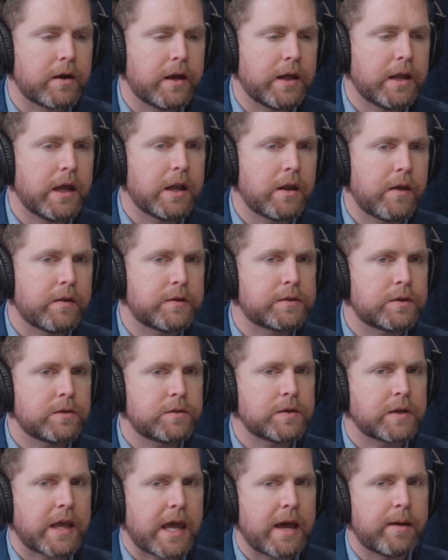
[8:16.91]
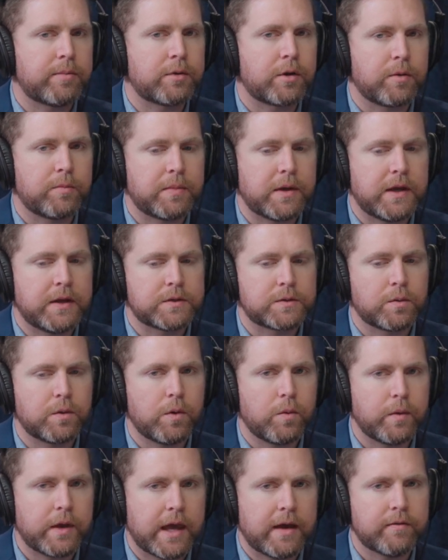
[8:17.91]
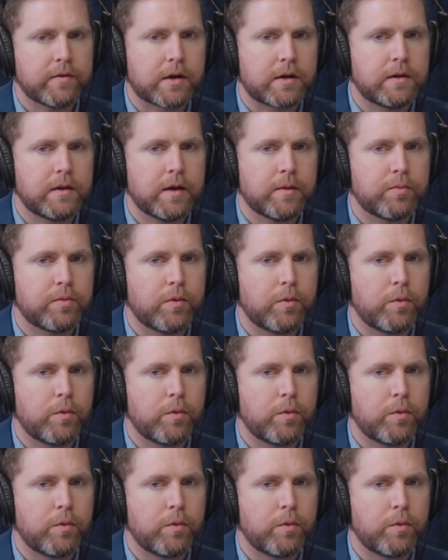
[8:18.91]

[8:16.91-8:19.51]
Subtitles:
and on the social capital piece, we have a clip.